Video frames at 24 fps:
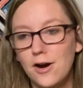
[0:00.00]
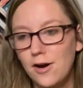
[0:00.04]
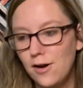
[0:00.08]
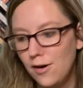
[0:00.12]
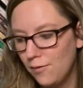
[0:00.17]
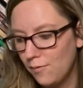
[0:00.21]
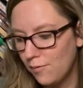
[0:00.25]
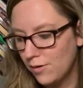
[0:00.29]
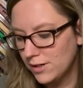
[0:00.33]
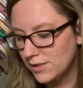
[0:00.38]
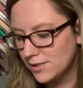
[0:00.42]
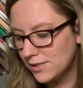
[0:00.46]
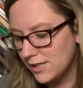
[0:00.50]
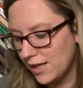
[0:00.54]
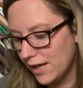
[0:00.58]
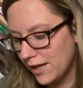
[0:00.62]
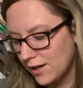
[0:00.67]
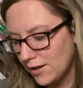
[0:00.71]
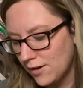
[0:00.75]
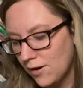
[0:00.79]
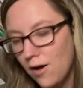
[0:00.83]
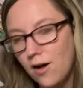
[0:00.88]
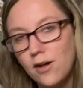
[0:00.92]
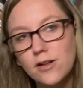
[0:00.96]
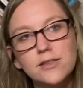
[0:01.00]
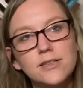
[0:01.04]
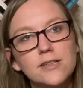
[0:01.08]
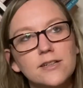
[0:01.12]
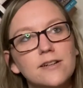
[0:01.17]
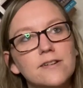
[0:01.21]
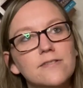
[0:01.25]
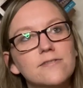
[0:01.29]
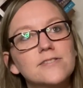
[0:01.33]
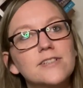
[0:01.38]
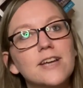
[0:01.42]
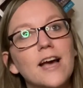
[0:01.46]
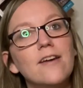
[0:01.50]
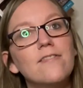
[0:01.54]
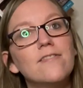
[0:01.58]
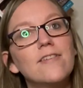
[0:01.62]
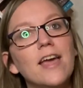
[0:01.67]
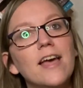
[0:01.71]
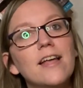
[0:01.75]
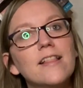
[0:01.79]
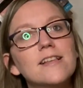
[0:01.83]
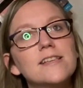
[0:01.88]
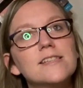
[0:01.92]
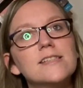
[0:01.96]
where it's like an alternate type.
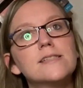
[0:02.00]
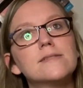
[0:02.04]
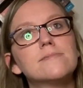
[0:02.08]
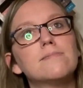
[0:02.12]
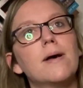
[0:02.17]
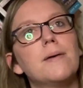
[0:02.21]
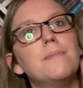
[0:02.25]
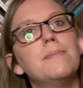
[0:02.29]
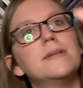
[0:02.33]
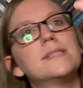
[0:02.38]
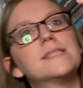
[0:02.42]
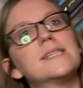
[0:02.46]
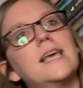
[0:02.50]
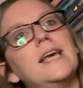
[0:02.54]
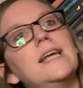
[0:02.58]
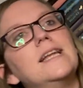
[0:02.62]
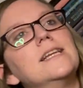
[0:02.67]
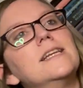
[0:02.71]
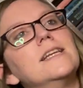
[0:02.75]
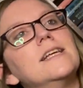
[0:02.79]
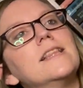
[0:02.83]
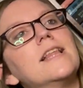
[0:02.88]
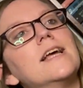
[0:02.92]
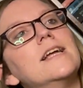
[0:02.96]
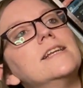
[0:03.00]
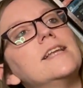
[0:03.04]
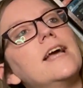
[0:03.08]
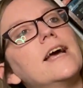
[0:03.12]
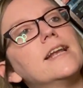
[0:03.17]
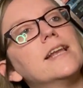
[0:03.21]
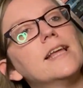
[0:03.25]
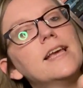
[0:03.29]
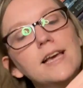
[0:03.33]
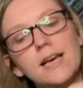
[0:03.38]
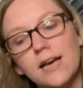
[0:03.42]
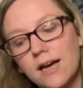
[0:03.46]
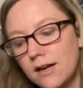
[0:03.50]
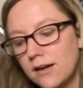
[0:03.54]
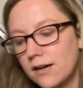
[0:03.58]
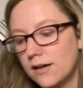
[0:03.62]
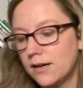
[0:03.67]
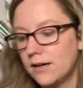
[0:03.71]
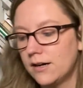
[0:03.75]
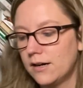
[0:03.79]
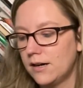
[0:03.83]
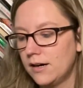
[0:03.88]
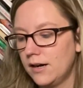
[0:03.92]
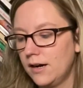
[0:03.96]
Yeah, this is Mama's Kindle that Daddy got
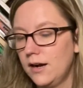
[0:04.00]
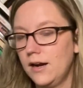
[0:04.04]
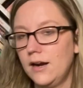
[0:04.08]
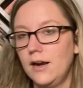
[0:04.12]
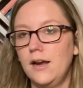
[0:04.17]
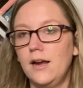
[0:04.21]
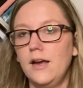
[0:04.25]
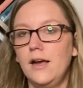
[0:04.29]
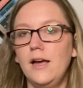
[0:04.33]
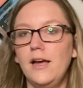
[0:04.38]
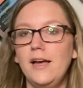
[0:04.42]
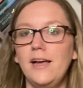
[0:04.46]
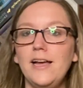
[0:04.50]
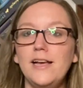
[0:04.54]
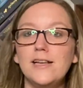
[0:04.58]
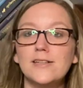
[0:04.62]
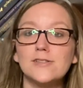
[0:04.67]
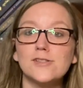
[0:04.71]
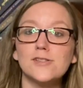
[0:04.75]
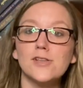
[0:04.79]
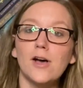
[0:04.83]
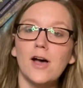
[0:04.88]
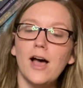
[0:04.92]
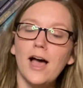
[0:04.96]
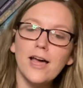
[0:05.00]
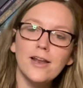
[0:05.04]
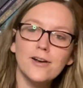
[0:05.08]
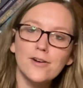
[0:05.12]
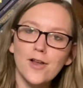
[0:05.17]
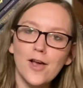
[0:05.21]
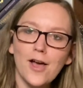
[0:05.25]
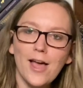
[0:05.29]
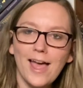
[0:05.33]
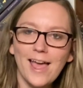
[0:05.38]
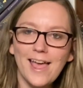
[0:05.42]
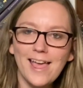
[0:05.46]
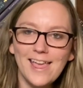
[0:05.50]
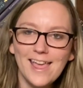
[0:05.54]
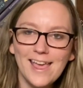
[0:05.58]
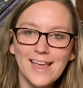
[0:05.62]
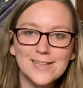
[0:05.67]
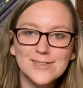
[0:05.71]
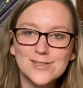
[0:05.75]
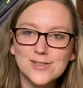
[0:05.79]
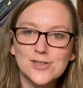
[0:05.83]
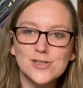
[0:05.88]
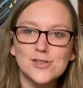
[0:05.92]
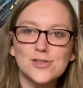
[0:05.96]
her. And so I don't know, it's just